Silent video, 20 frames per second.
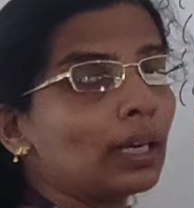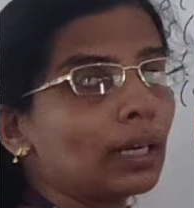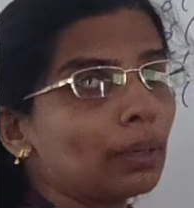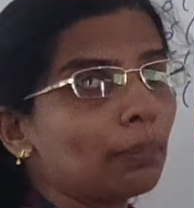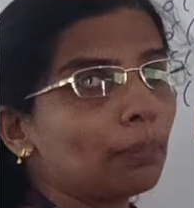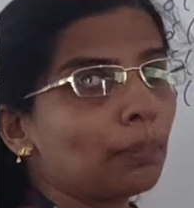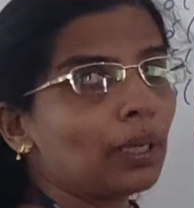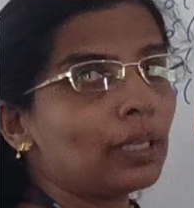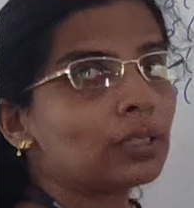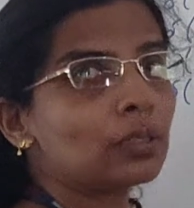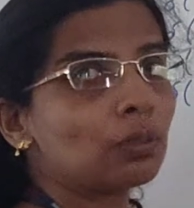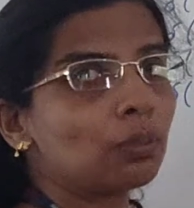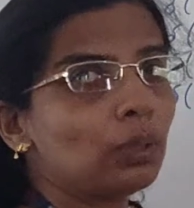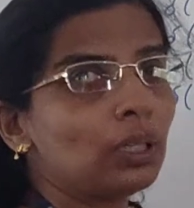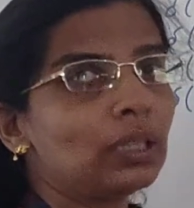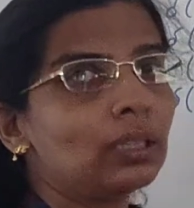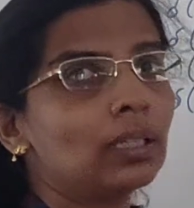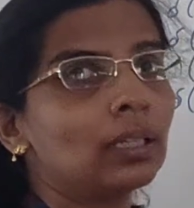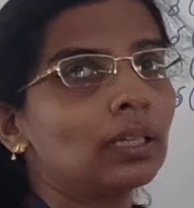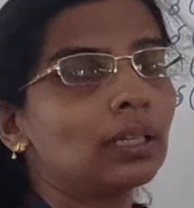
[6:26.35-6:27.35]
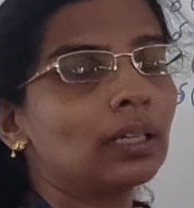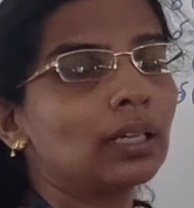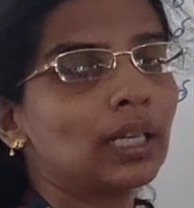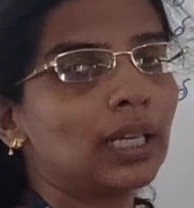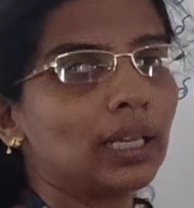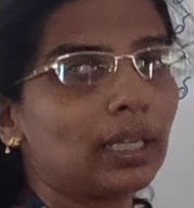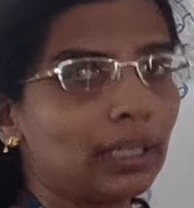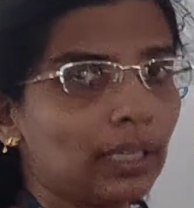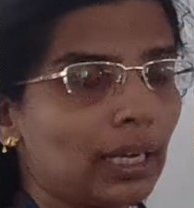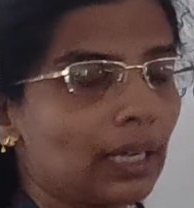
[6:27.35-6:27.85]
replace with
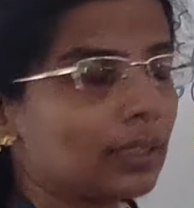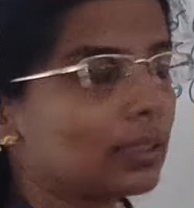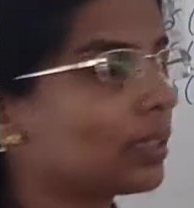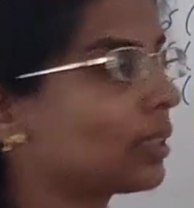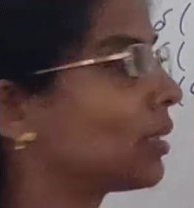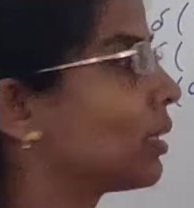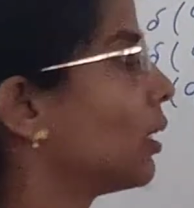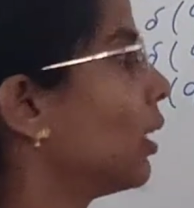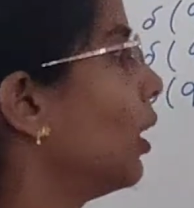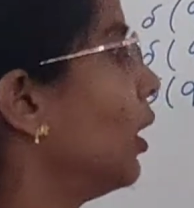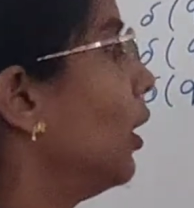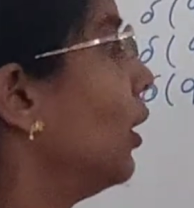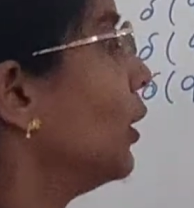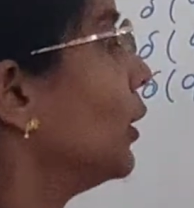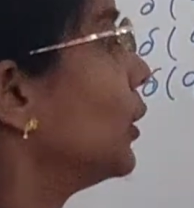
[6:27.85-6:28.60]
X.